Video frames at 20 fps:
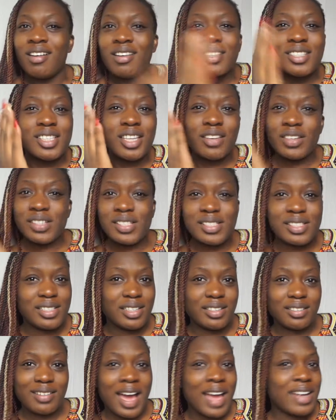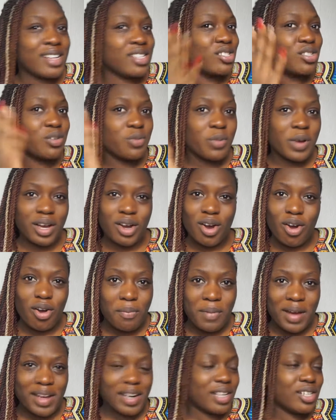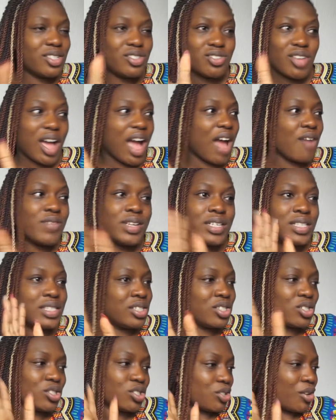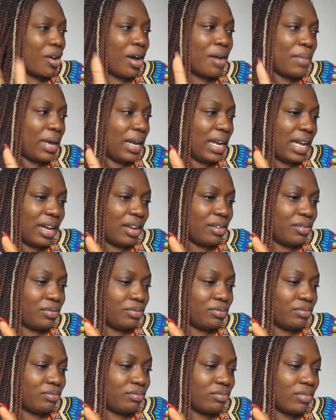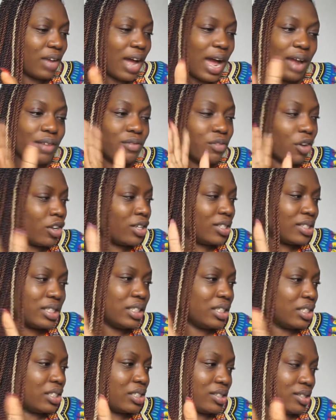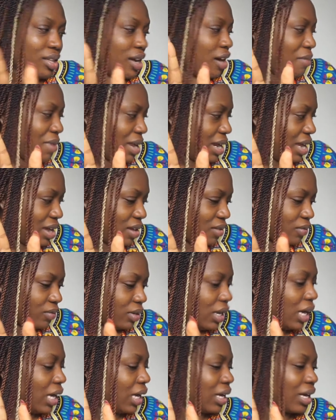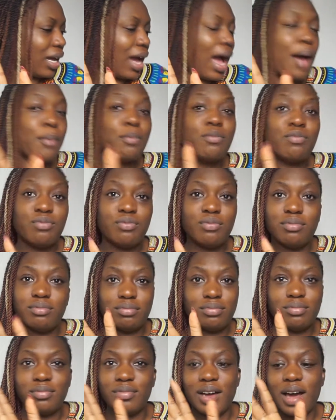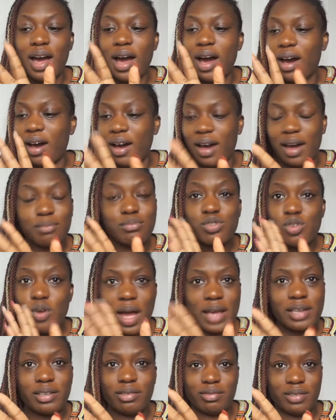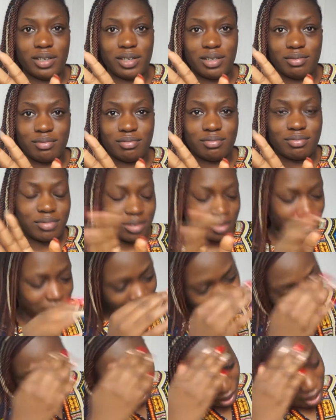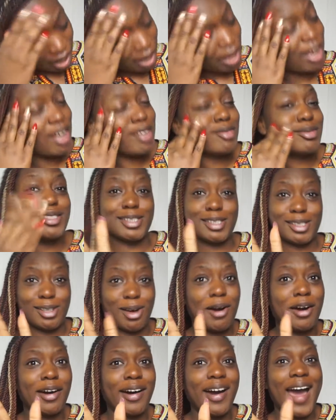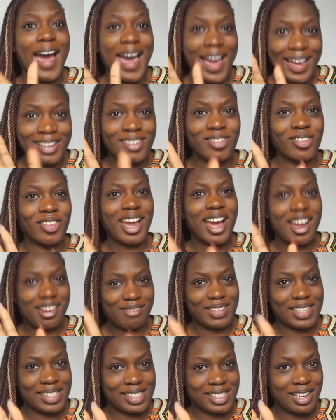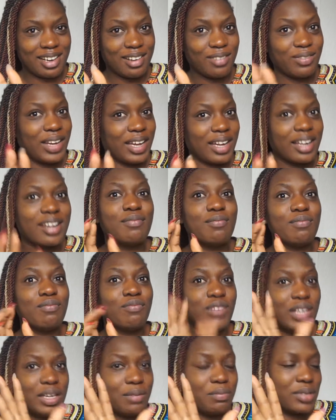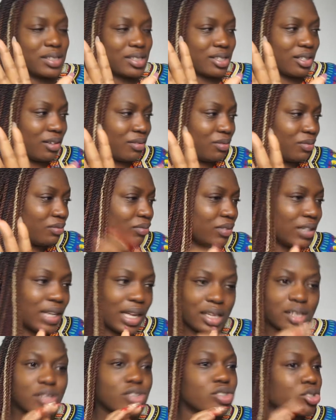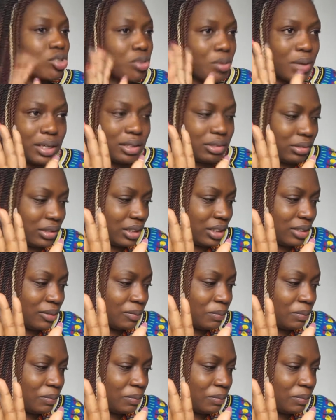seriously, I need to wake up and I really need to sort out my life. I honestly need to sort out my life. Like, I'm so angry. I'm so angry at myself, like really pissed off, like so angry.